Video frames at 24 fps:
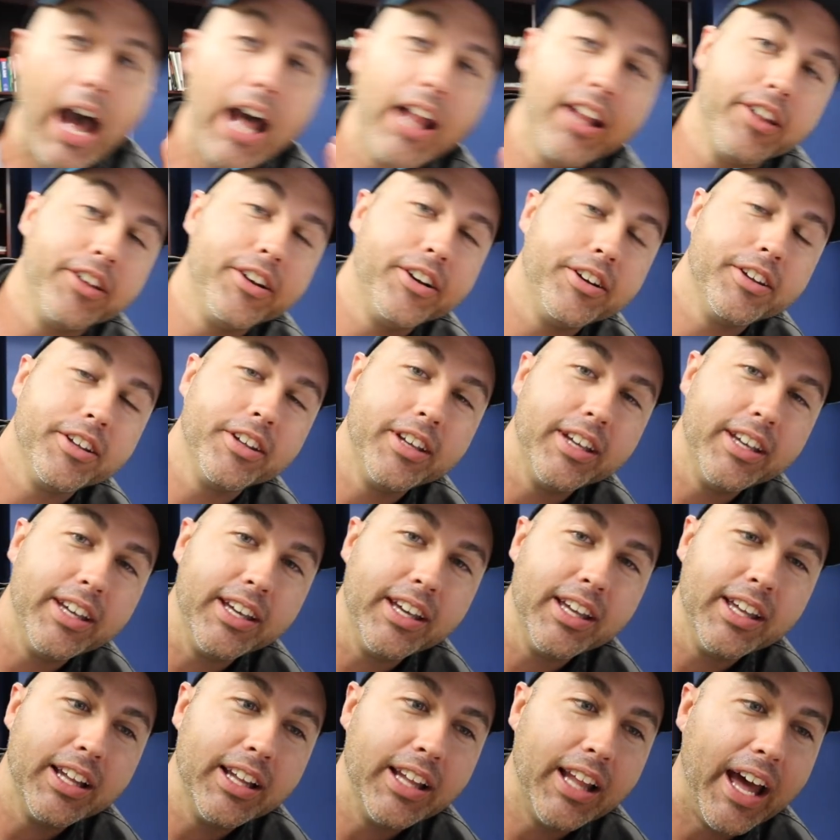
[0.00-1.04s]
I
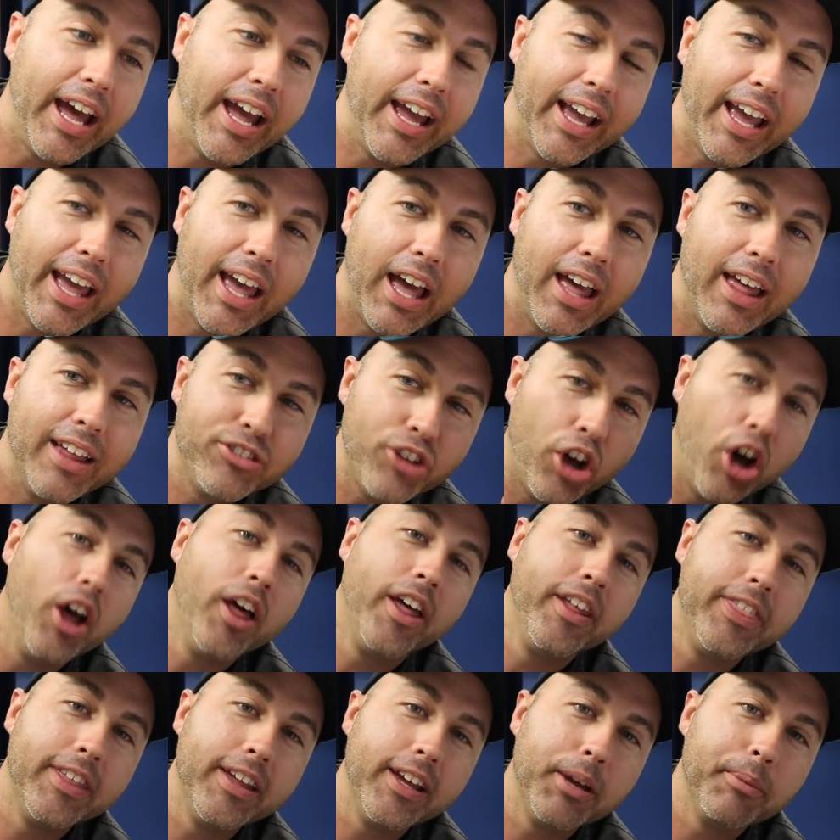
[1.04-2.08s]
literally, like, that's all
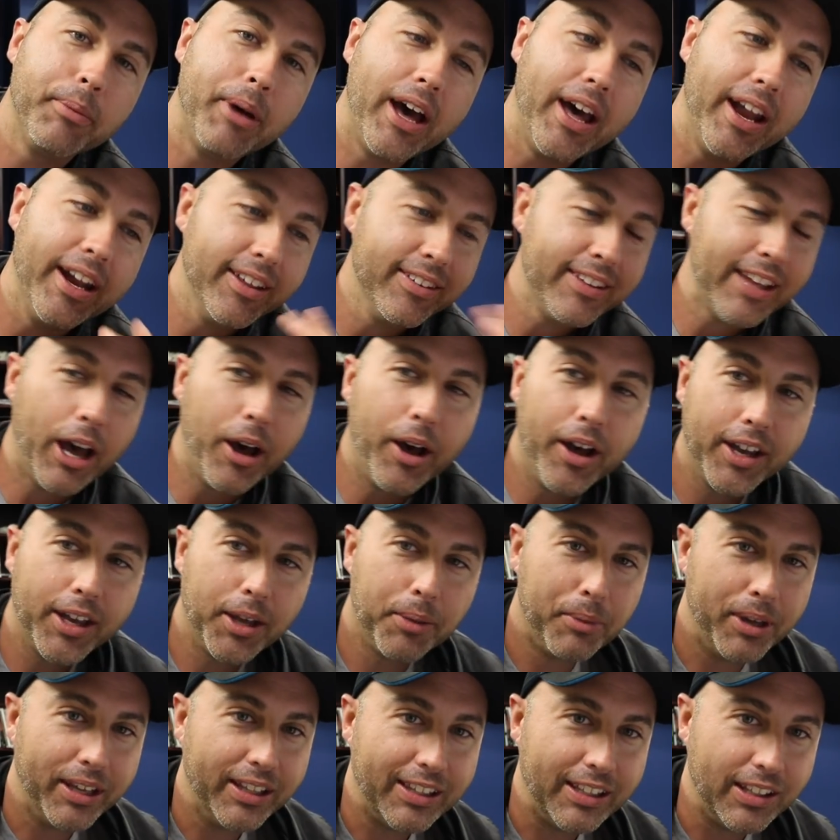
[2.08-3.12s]
I think about is how I
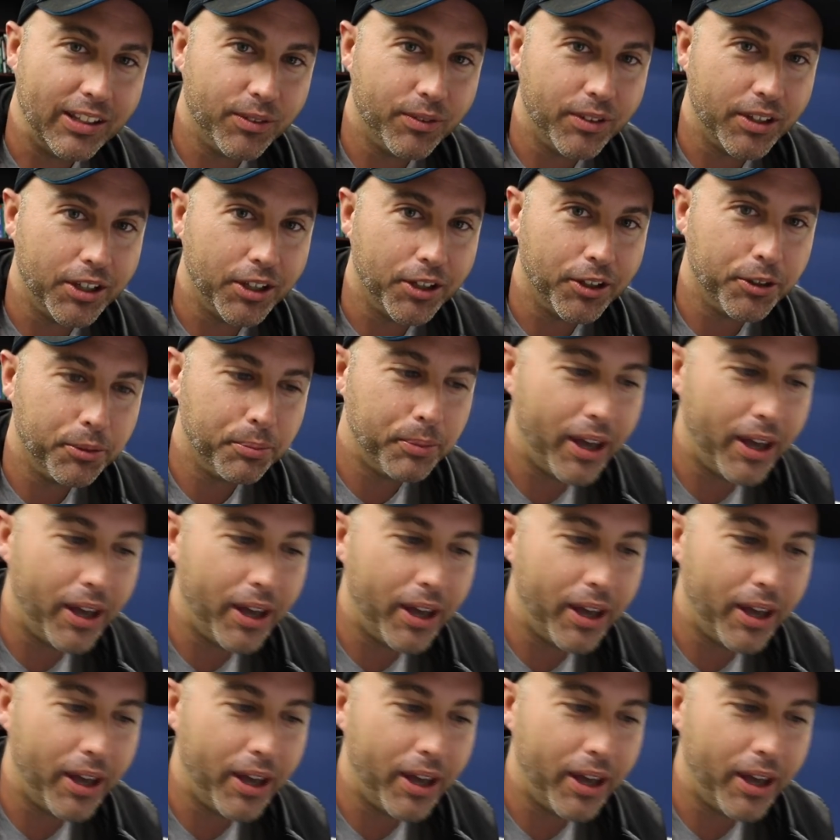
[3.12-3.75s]
can make these videos